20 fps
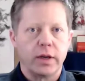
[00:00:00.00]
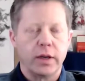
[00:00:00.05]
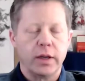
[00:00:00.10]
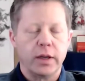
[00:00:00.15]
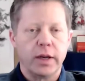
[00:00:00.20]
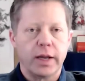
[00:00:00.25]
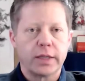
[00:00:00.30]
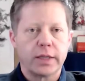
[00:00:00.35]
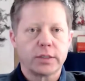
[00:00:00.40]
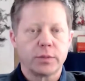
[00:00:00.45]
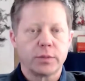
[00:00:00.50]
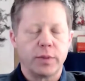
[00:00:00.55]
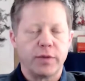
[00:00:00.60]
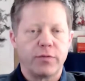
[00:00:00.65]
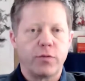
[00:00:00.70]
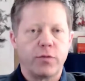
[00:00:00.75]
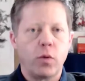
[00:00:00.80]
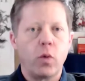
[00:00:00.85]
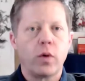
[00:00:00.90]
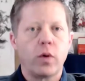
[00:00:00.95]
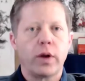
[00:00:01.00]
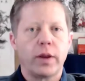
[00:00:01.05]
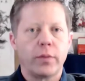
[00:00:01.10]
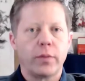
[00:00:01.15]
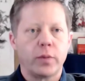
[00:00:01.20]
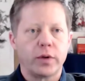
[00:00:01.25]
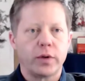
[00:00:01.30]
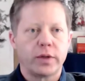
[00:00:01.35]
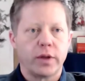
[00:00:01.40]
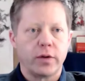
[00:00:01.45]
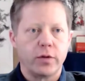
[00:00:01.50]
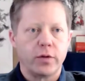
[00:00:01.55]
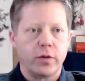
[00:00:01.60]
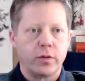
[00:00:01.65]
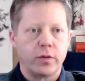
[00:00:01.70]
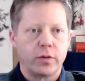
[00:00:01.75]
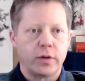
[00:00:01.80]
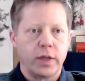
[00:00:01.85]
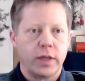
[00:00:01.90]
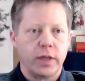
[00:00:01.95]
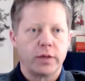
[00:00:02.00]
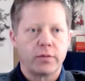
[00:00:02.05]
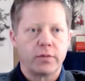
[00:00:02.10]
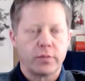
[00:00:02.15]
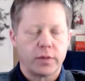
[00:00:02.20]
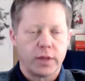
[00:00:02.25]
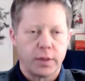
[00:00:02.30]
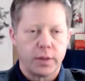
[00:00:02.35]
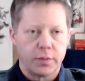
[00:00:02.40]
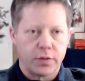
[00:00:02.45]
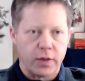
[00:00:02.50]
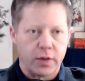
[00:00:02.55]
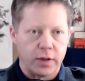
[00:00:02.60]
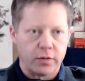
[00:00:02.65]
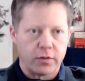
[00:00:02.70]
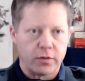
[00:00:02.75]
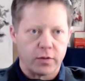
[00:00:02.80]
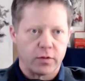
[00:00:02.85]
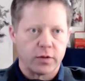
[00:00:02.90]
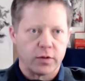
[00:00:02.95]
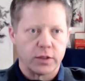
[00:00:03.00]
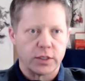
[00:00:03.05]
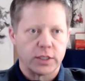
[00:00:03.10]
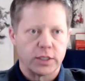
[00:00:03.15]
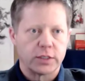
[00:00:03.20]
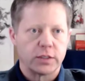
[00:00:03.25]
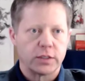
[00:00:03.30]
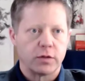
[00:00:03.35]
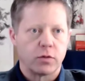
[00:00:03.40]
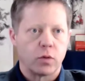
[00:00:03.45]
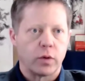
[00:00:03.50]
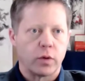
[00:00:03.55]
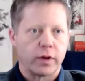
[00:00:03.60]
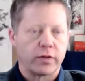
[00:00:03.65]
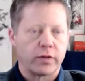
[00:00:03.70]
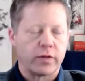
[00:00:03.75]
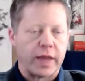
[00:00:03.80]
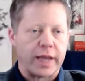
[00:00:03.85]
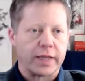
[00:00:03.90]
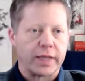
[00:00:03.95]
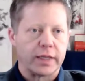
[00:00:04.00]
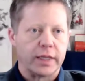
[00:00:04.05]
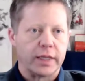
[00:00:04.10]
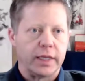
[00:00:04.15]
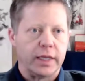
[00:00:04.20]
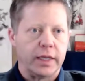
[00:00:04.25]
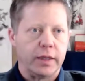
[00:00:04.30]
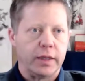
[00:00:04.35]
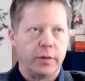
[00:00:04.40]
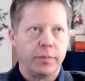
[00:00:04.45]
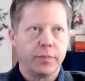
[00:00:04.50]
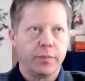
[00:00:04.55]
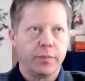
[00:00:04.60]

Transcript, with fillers: it actually before it would tell you t- tips, hints, and suggestions on exactly